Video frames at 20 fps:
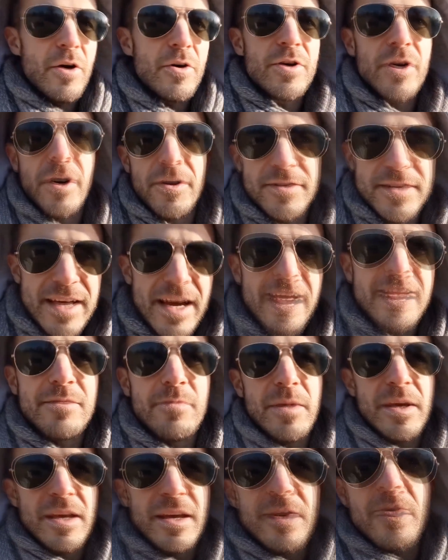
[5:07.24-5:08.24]
contact
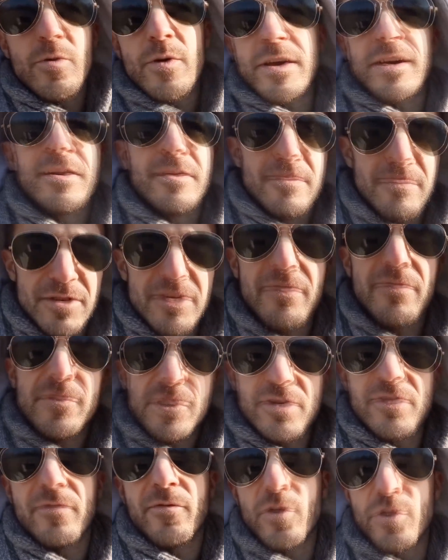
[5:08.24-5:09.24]
me. We can
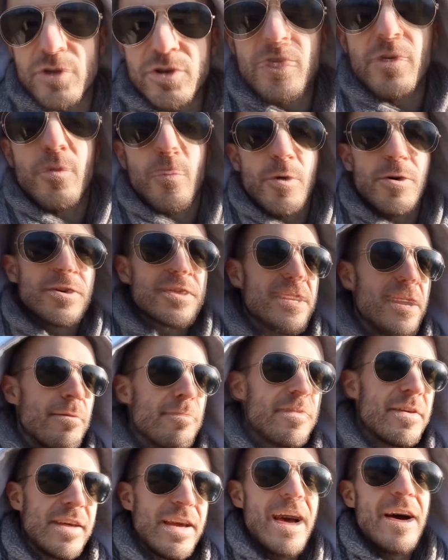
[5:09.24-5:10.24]
for sure work
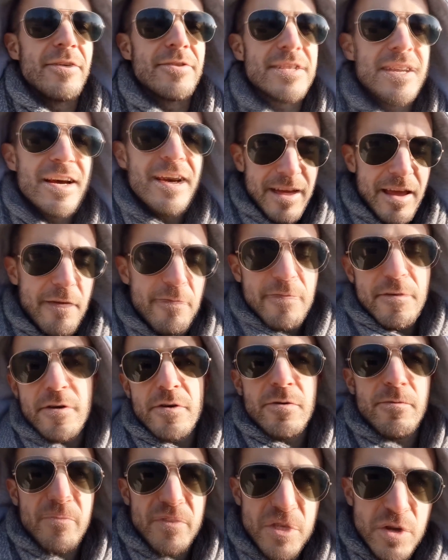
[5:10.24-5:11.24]
something out. If
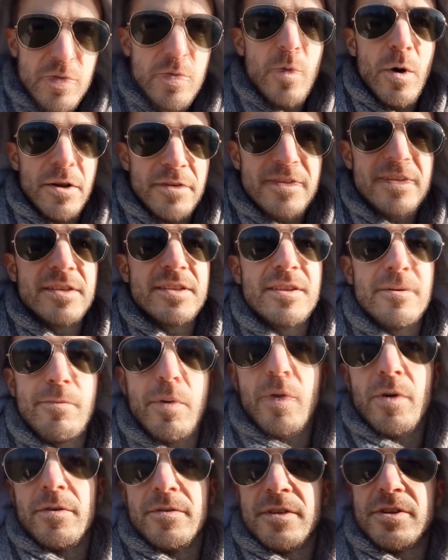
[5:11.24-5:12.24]
you do want to
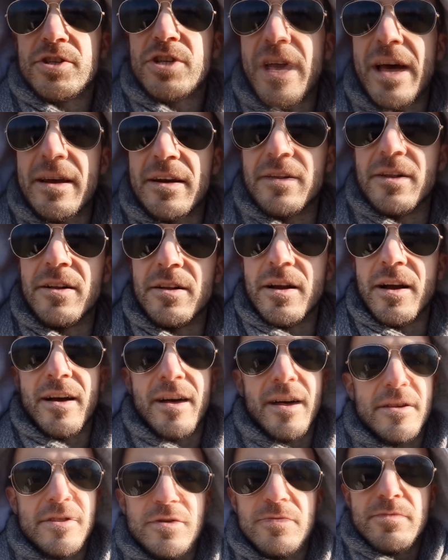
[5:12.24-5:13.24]
support the channel,
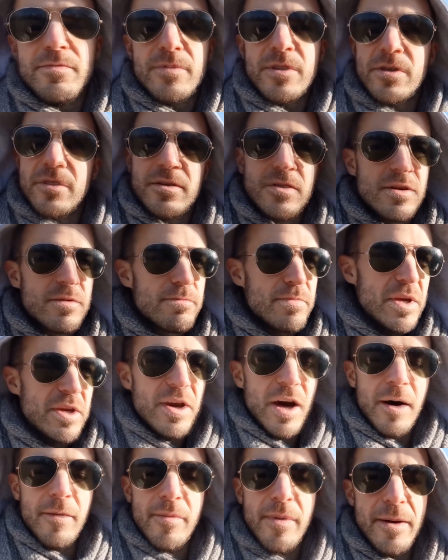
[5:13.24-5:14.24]
you can
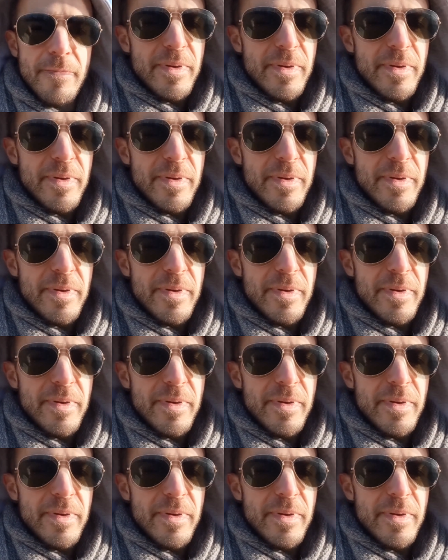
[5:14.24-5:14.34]
become a